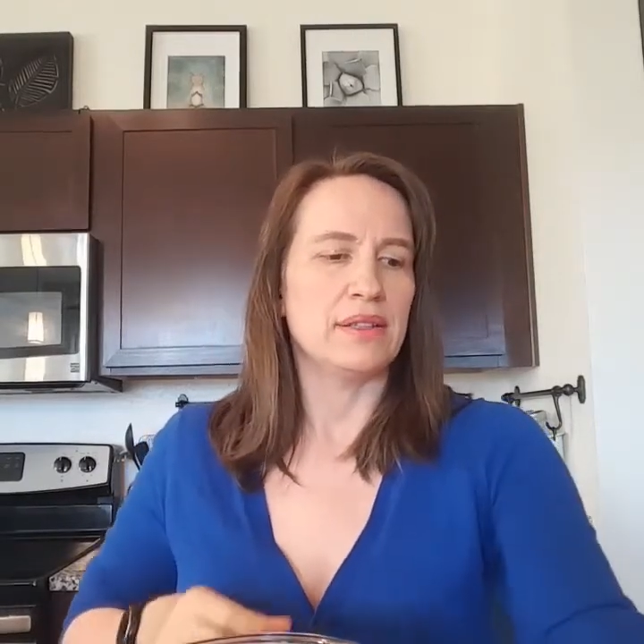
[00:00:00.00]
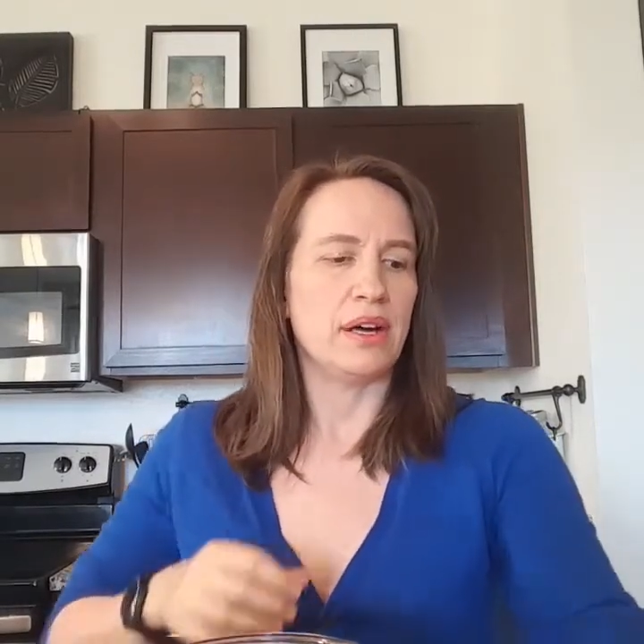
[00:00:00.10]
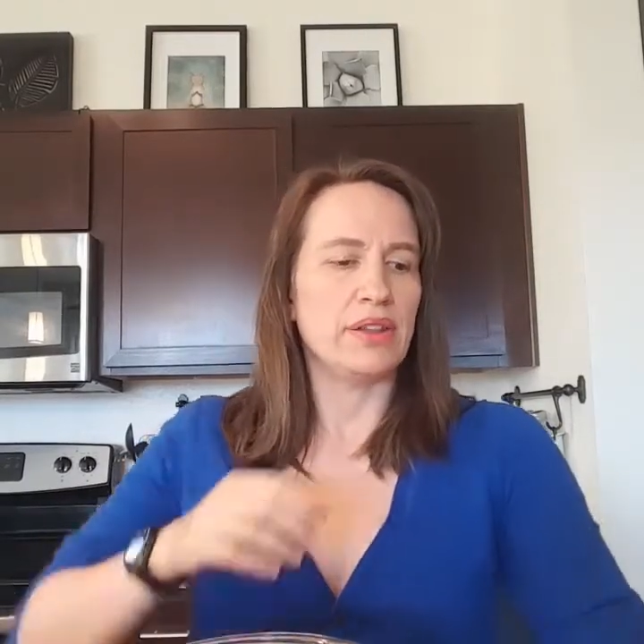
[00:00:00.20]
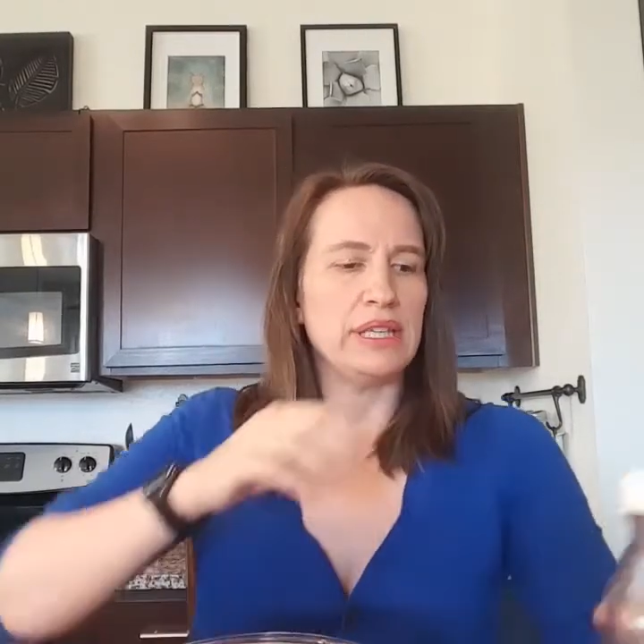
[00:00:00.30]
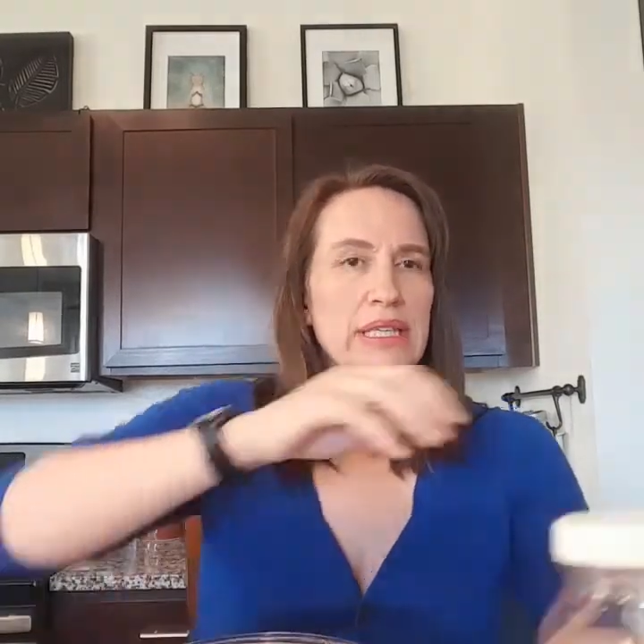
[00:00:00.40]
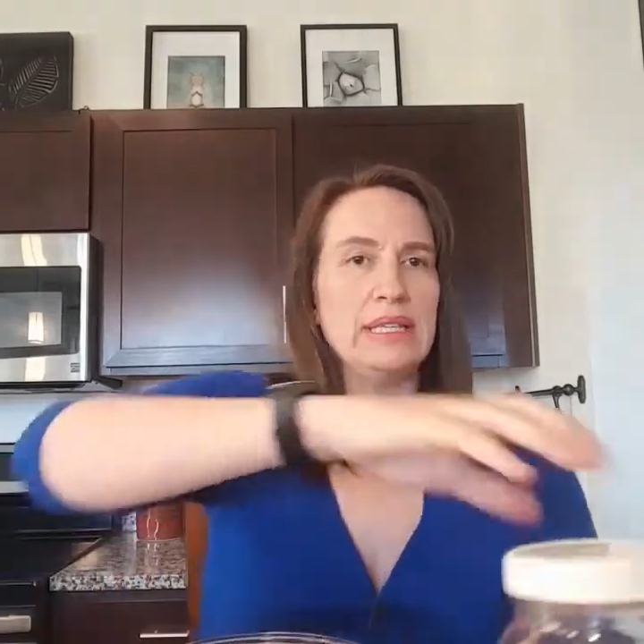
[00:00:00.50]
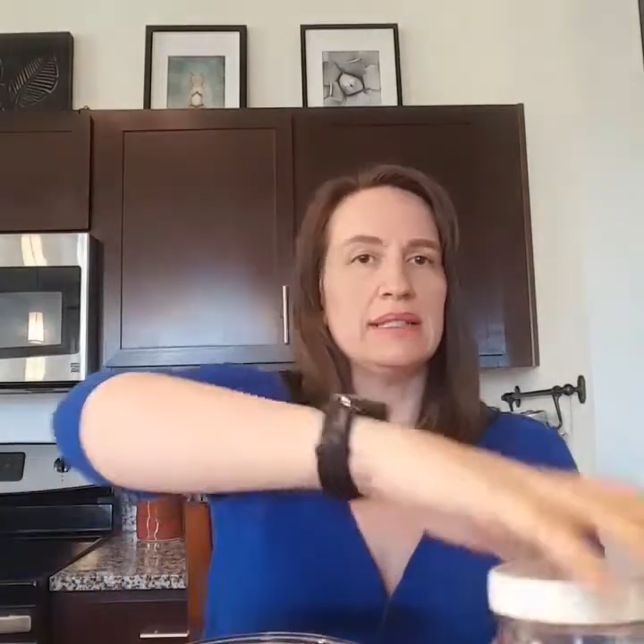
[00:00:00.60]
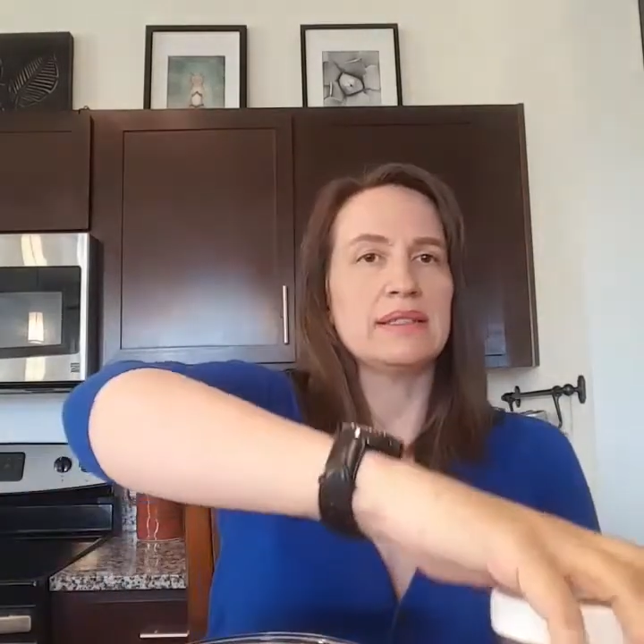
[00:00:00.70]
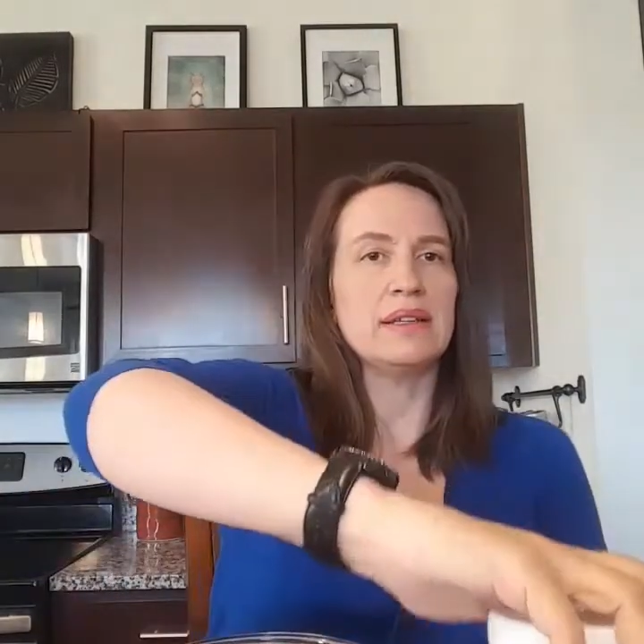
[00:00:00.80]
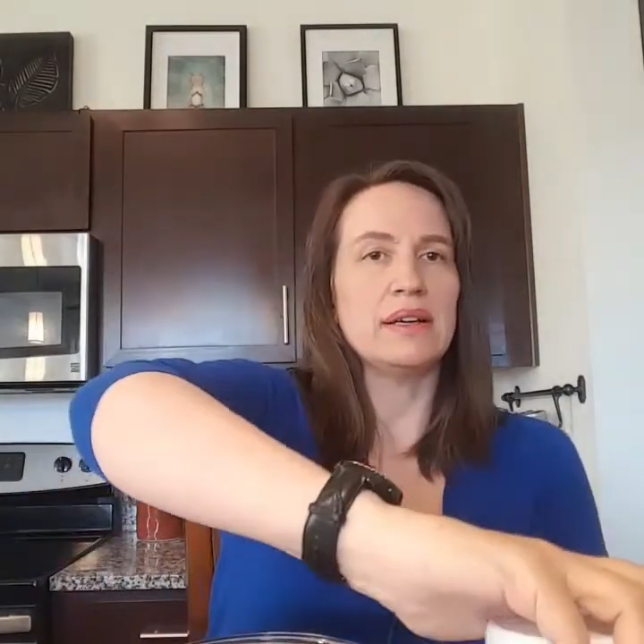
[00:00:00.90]
all the
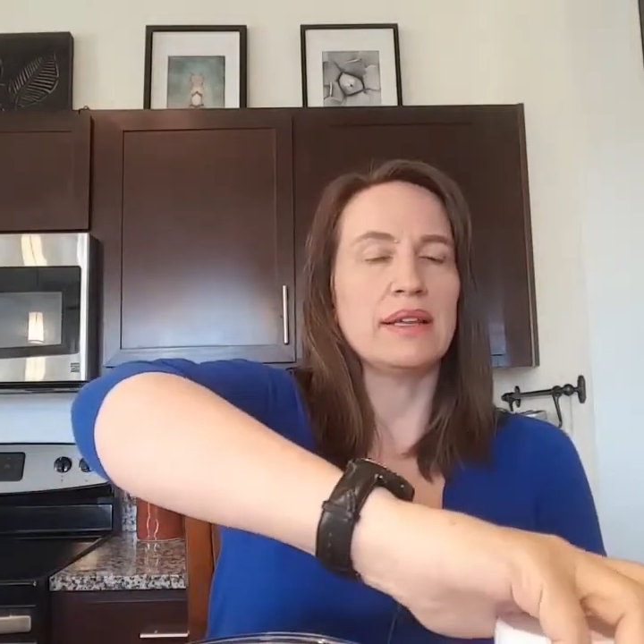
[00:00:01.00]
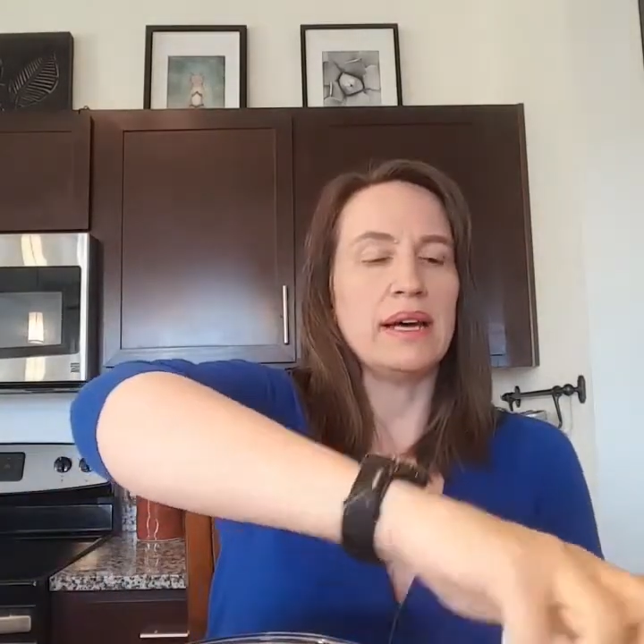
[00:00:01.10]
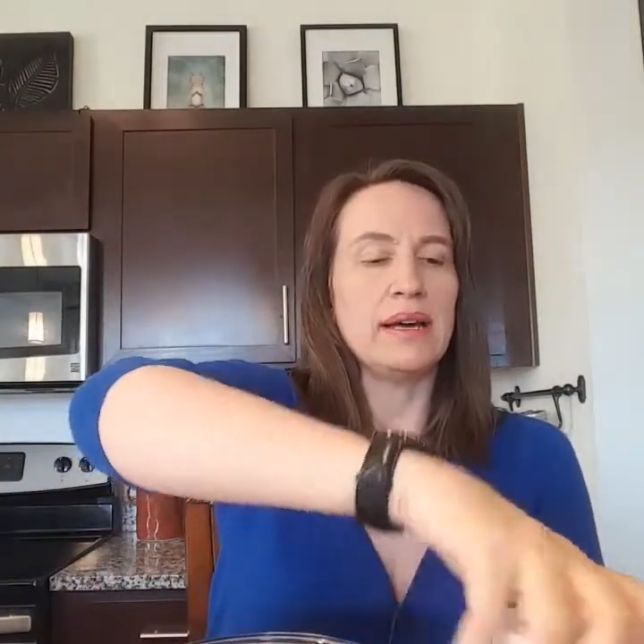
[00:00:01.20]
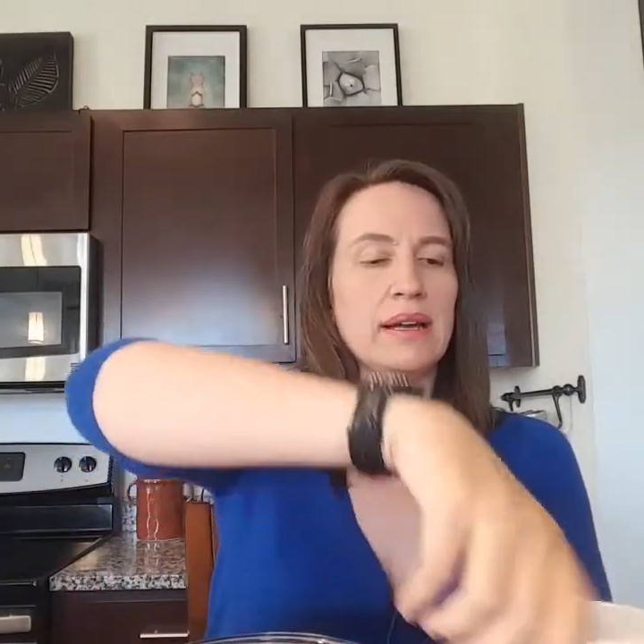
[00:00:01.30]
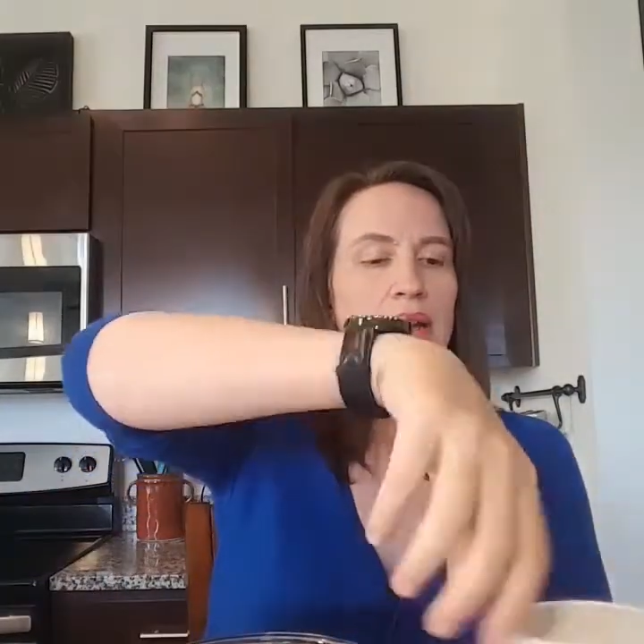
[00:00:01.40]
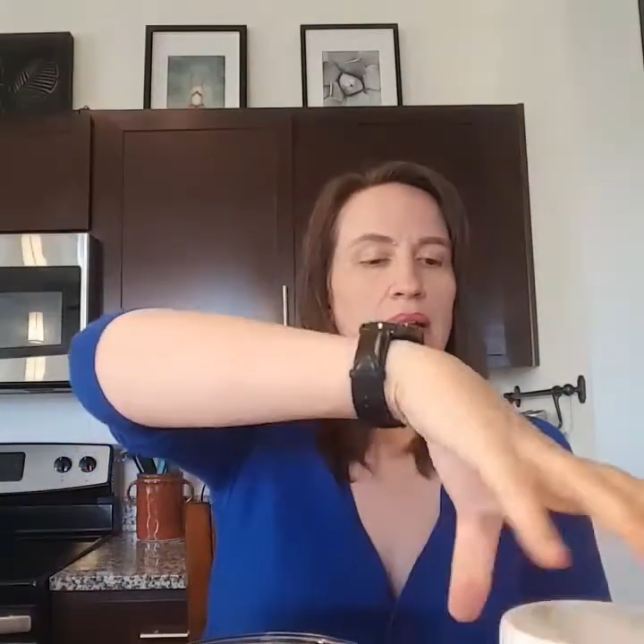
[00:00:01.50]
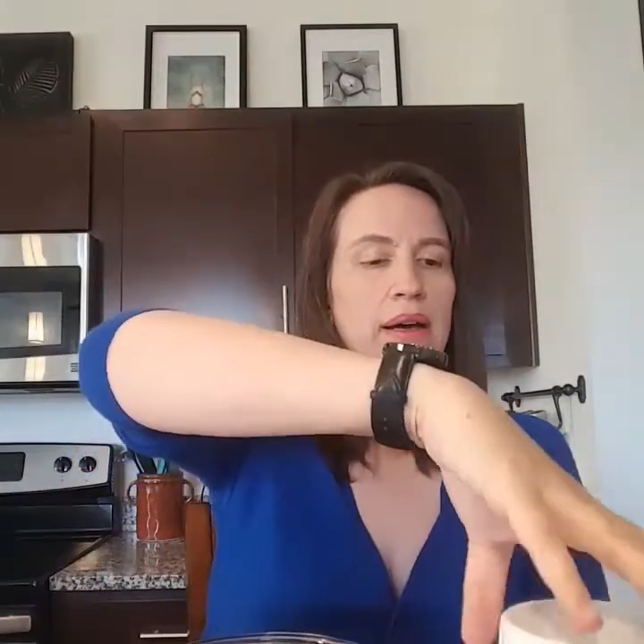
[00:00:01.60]
yeast and all that